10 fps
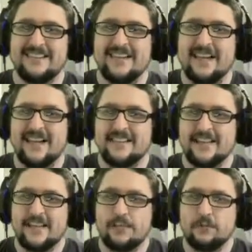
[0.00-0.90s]
I
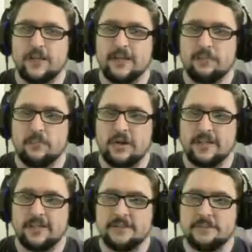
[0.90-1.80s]
think he really
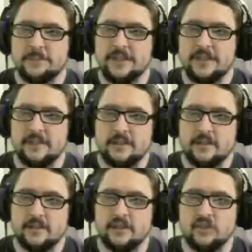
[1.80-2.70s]
wanted it to be
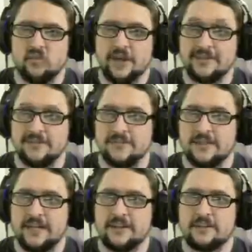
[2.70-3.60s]
an aggressive
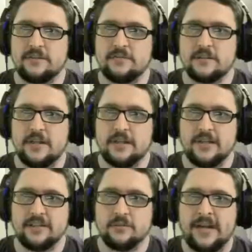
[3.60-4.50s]
deck, kind of
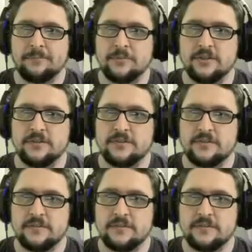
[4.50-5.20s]
like the Raptors.